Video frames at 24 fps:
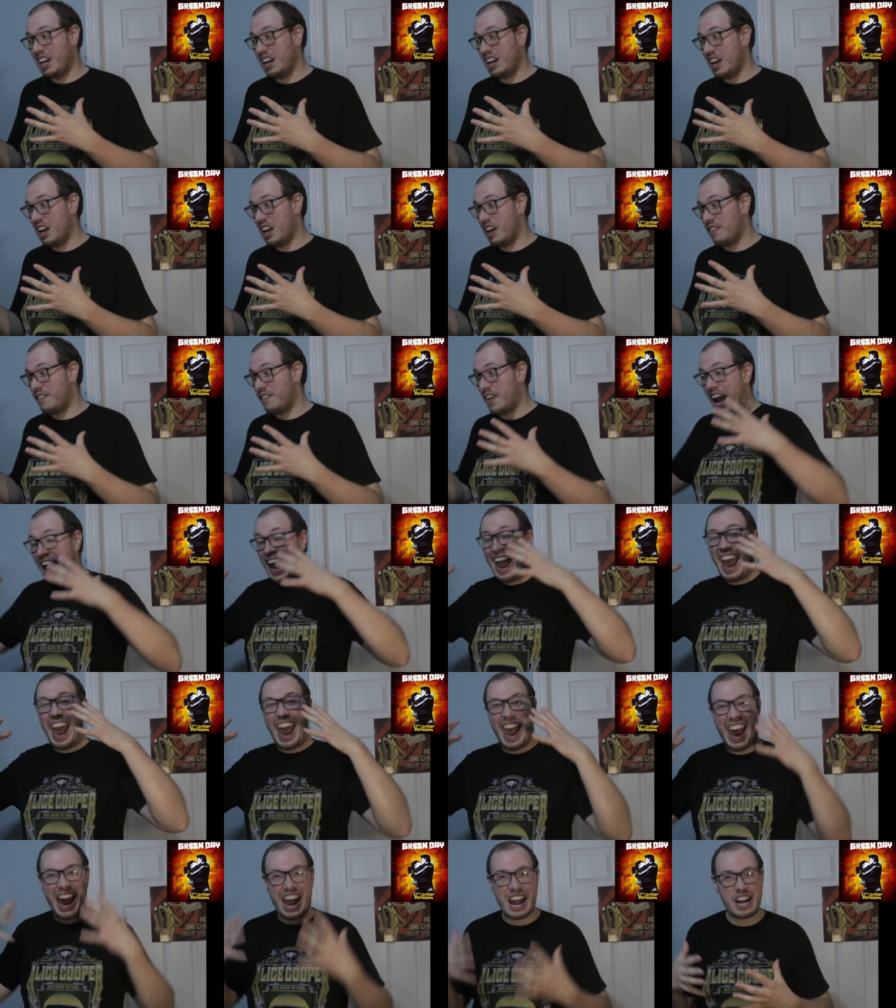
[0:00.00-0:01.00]
If I
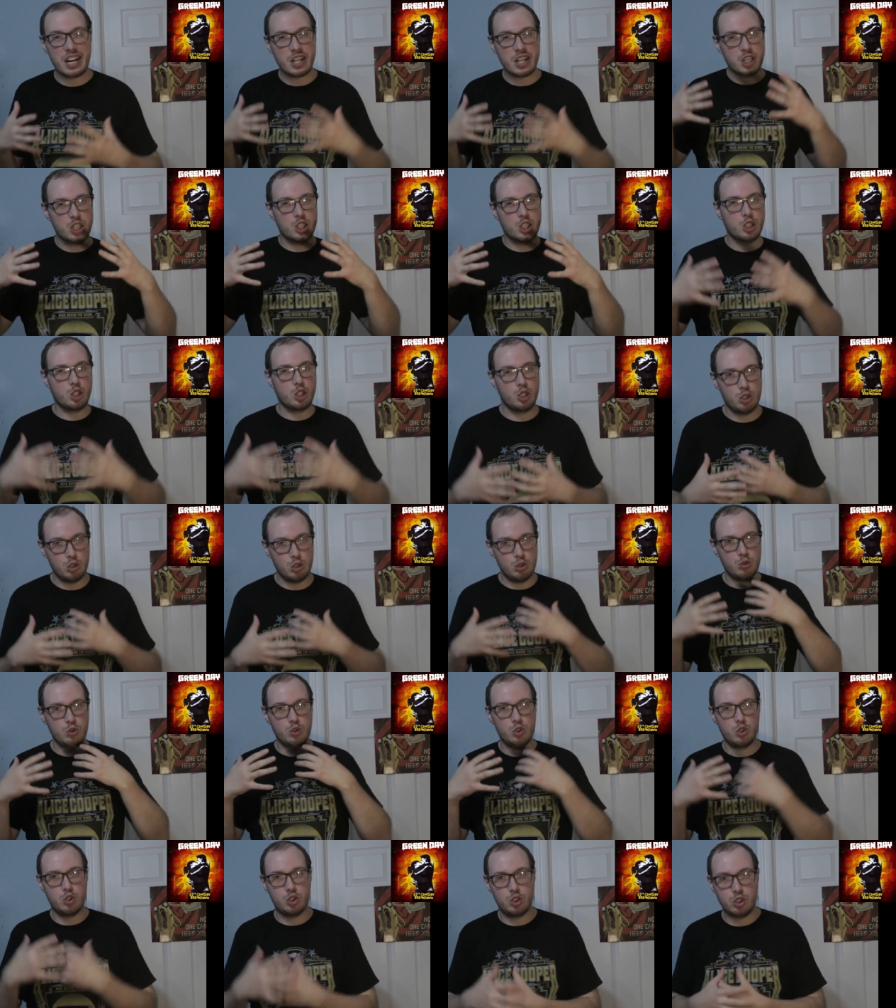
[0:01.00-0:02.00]
had to
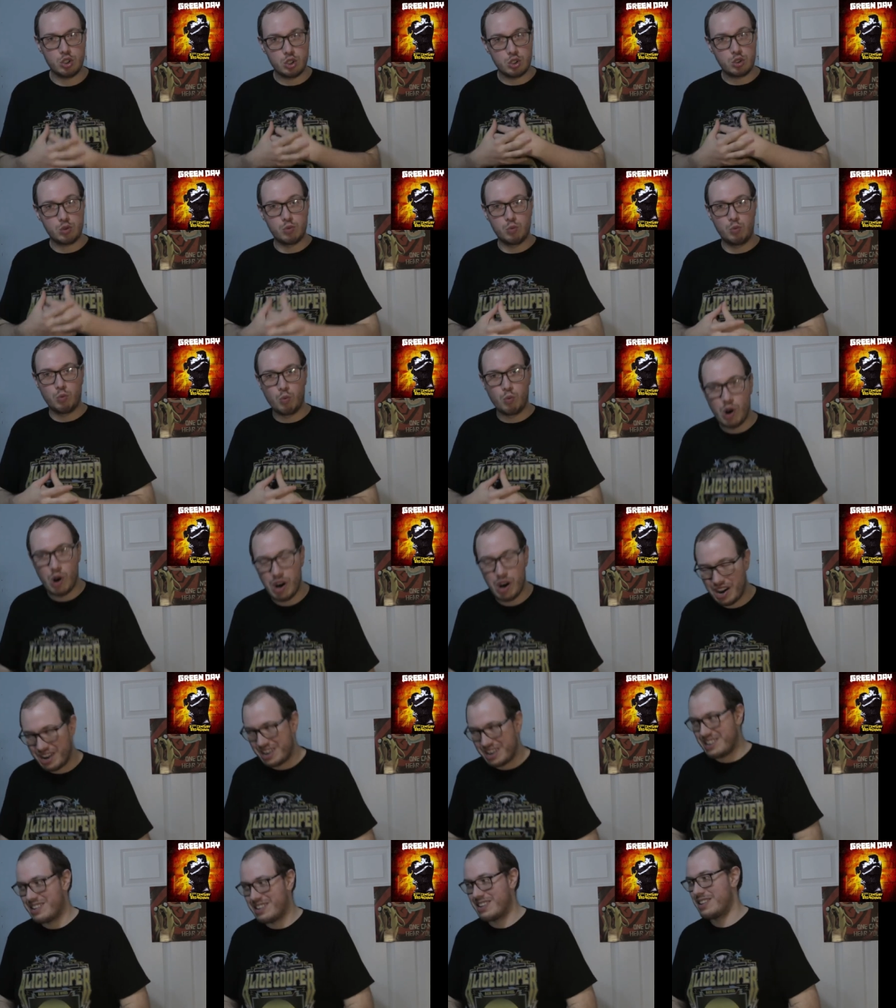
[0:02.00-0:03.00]
choose just
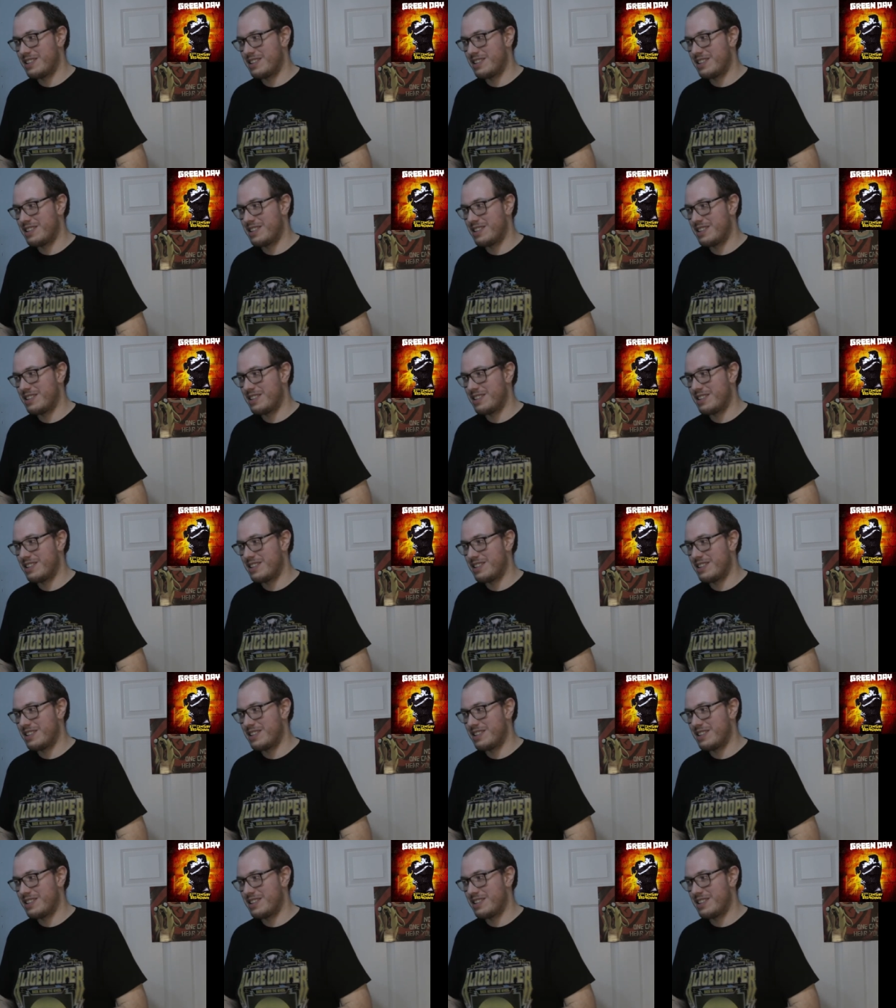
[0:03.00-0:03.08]
one,